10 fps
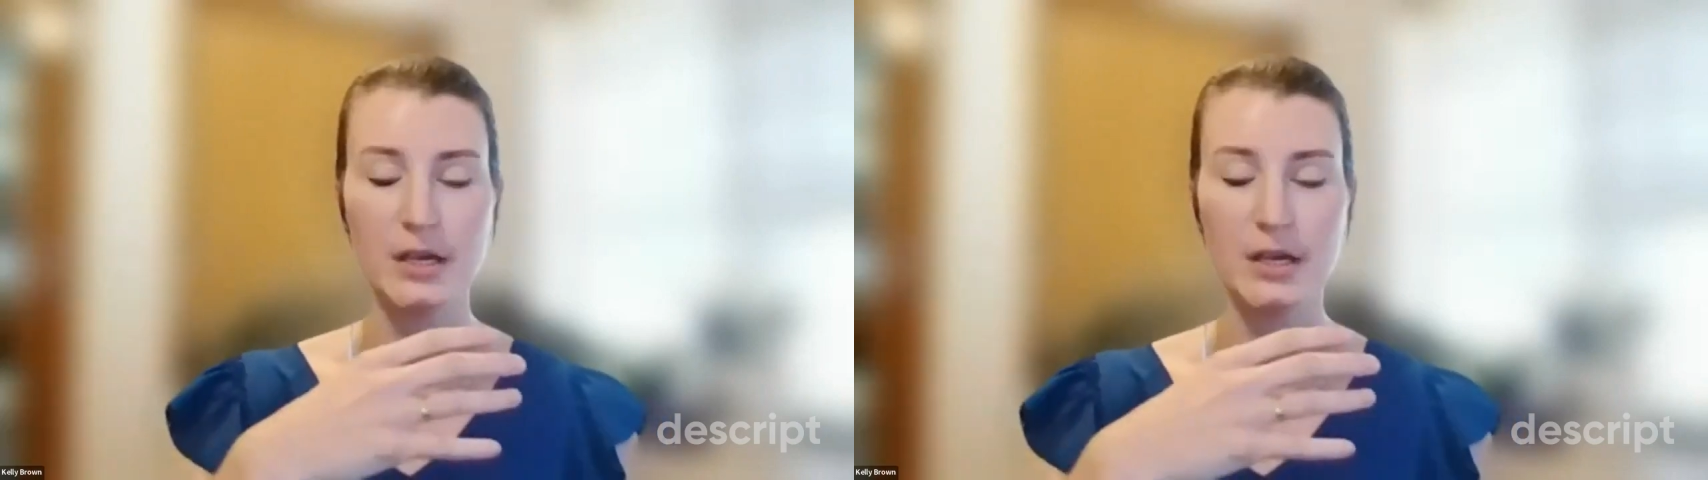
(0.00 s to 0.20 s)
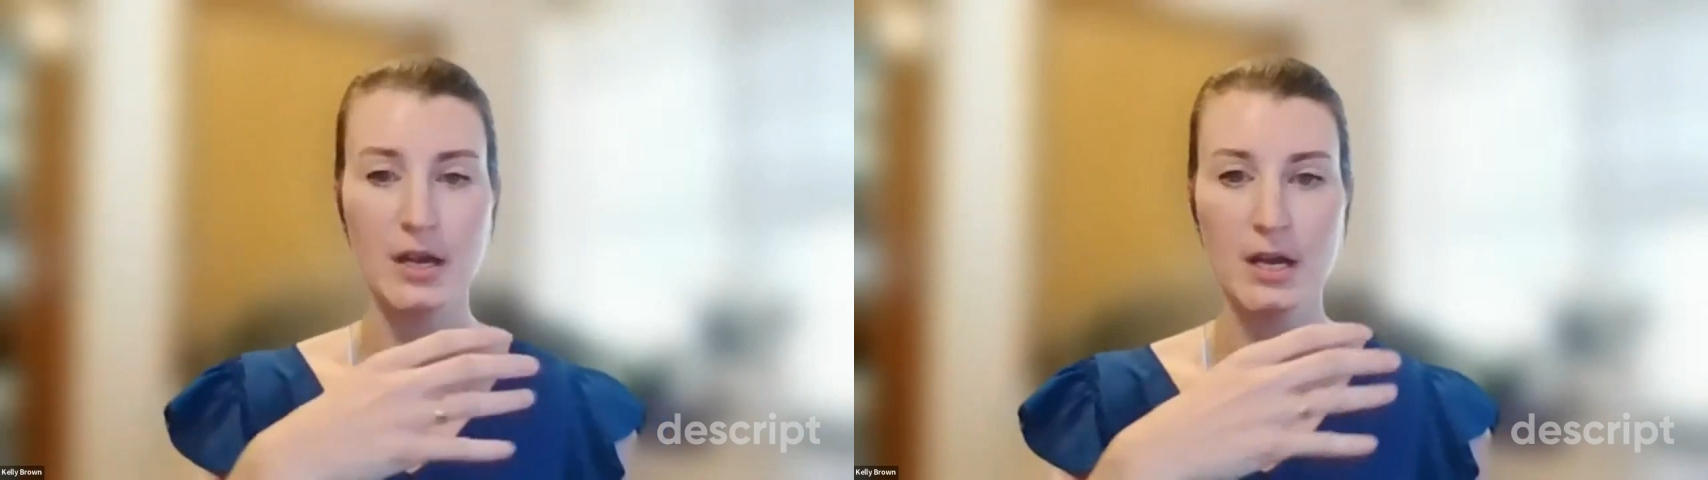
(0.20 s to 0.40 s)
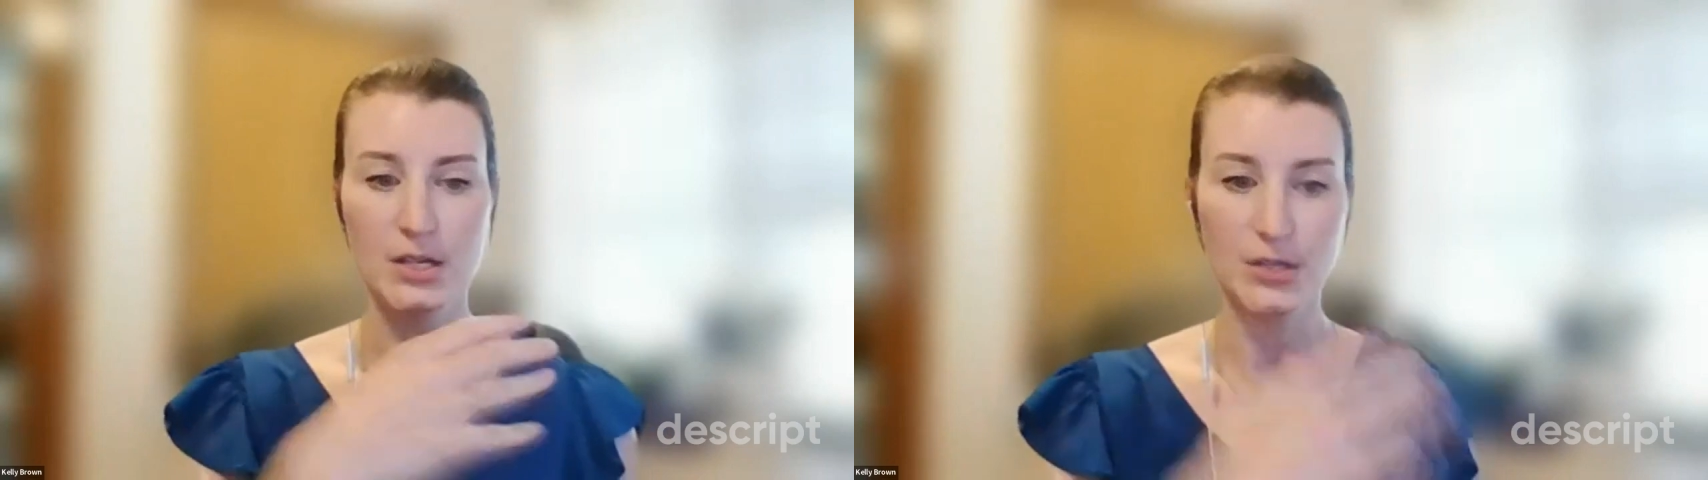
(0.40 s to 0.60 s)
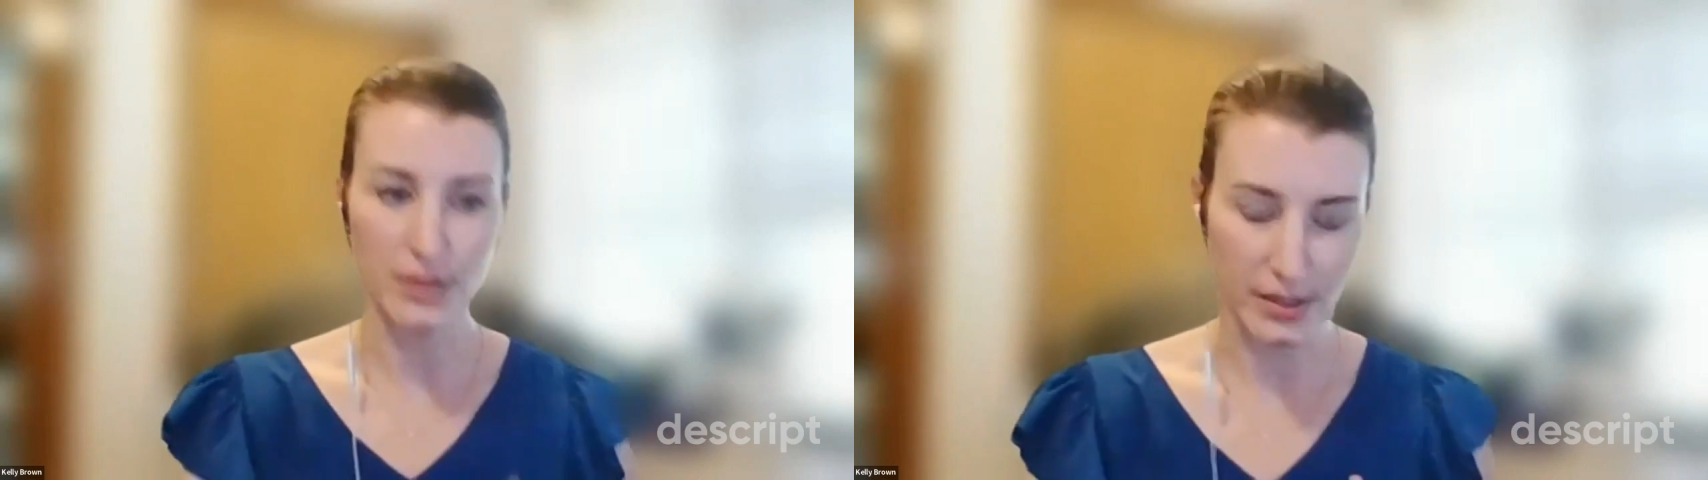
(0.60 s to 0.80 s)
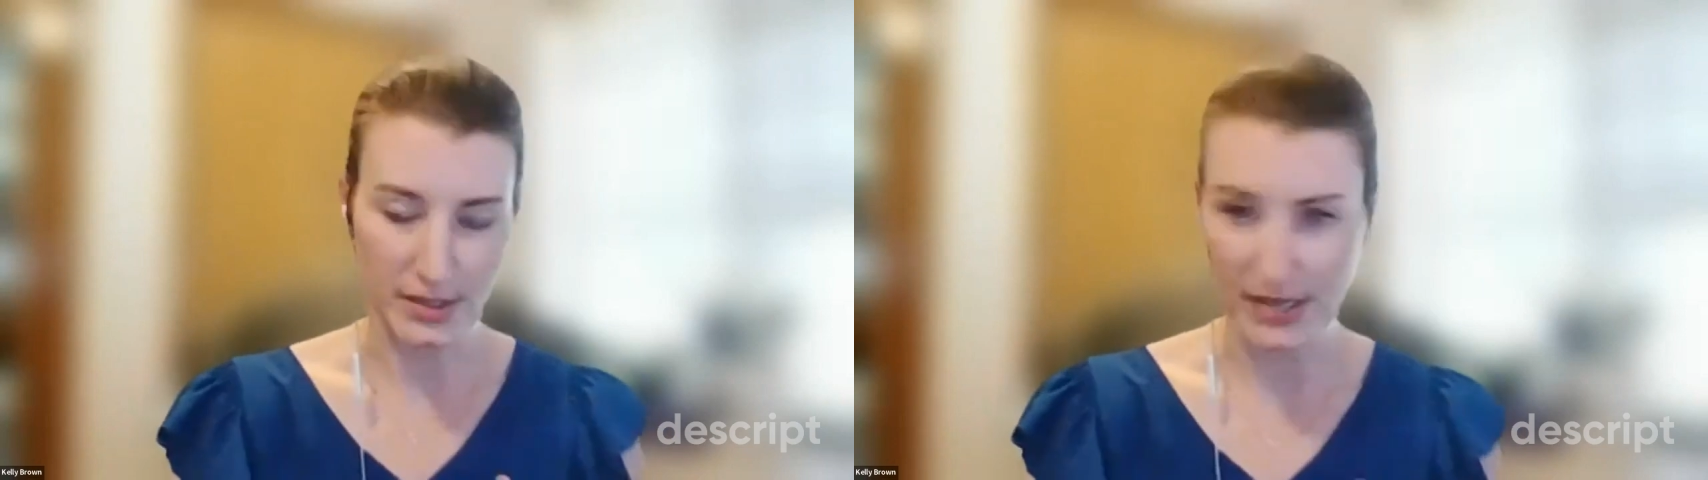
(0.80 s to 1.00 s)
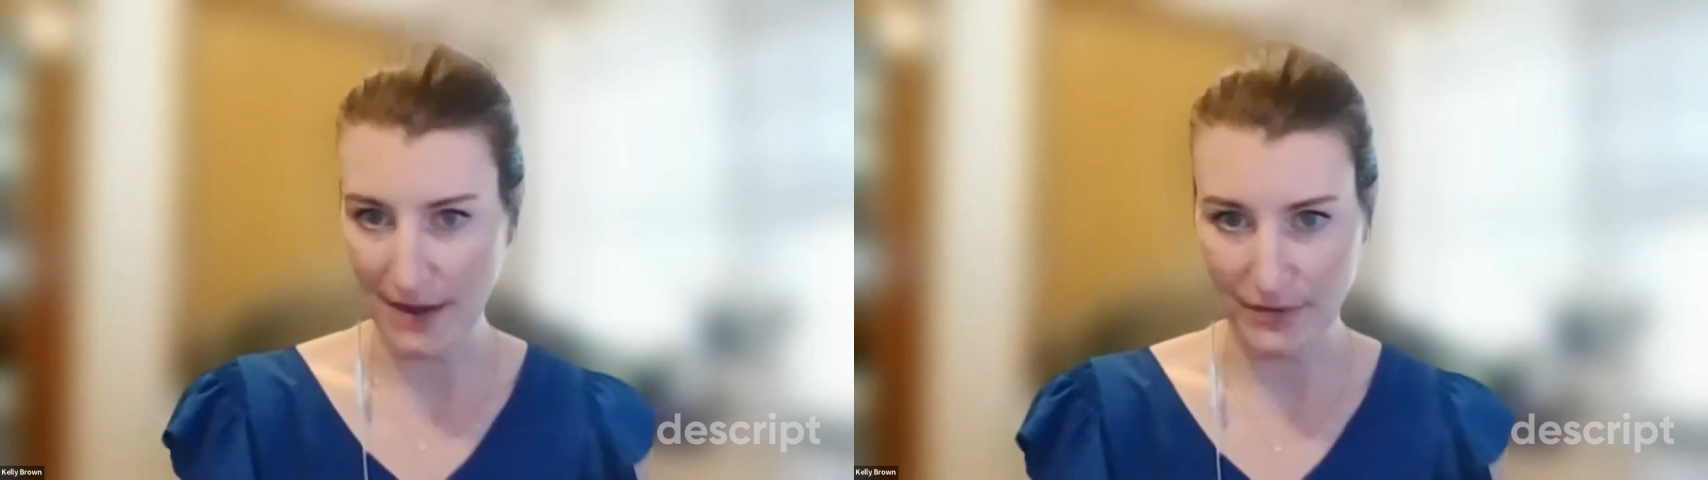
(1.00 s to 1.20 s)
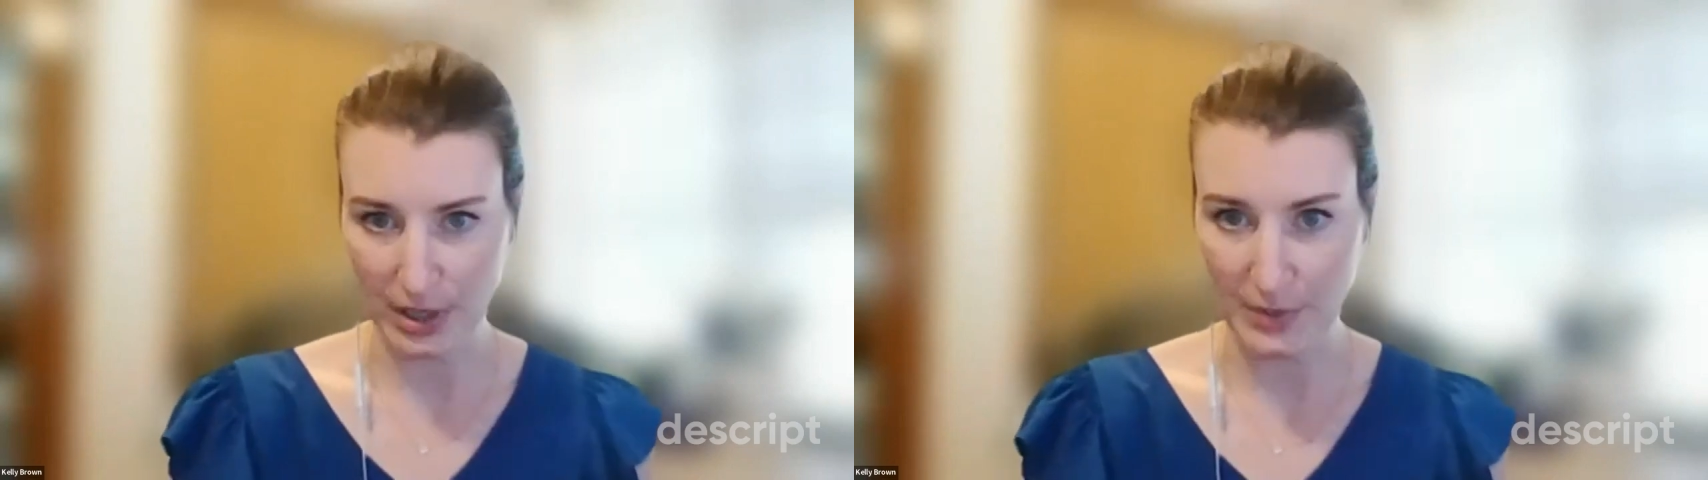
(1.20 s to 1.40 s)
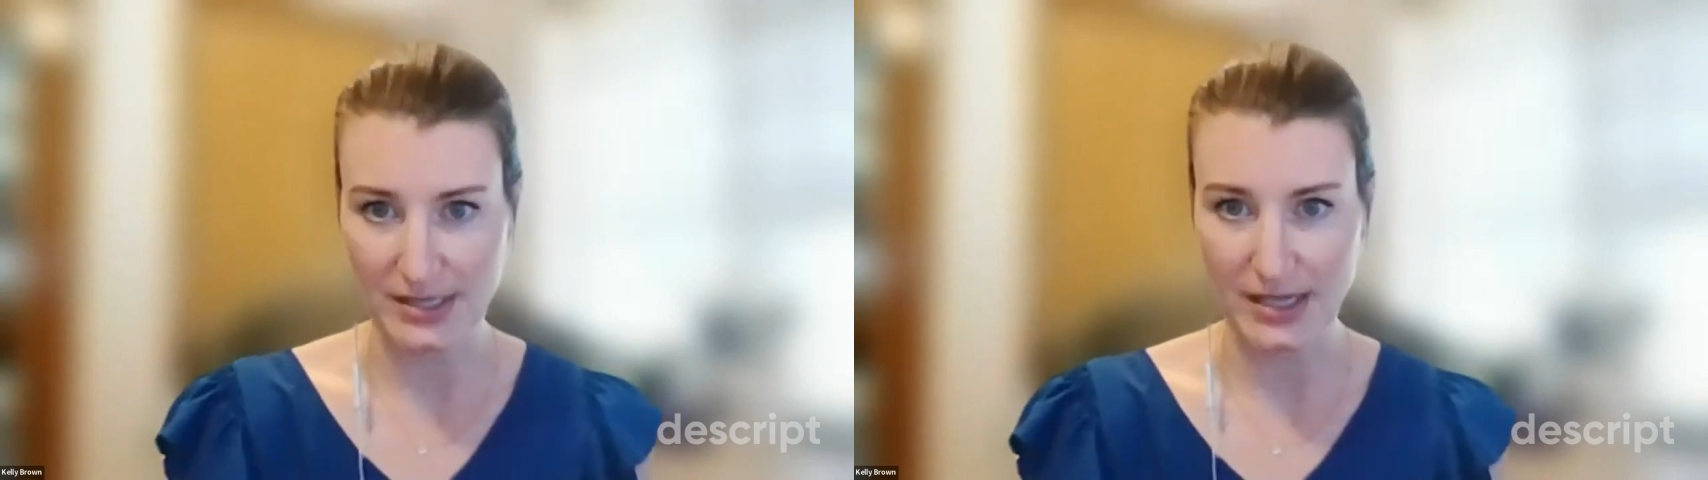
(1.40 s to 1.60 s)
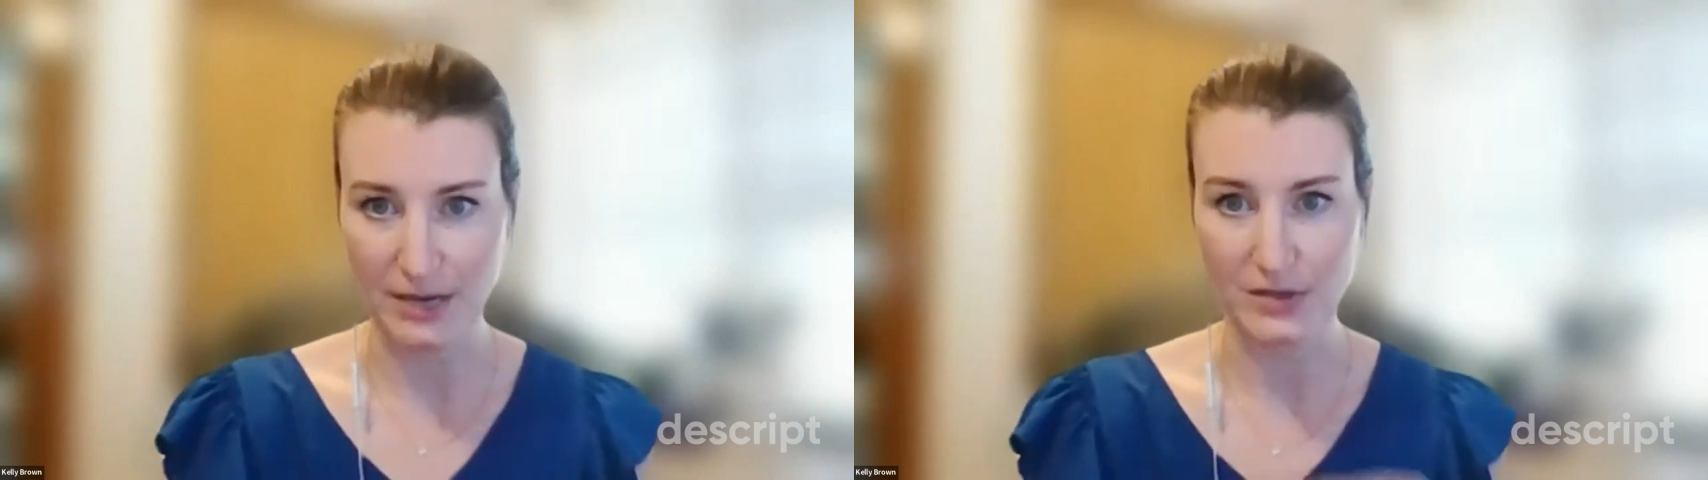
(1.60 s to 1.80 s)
the staff therapist,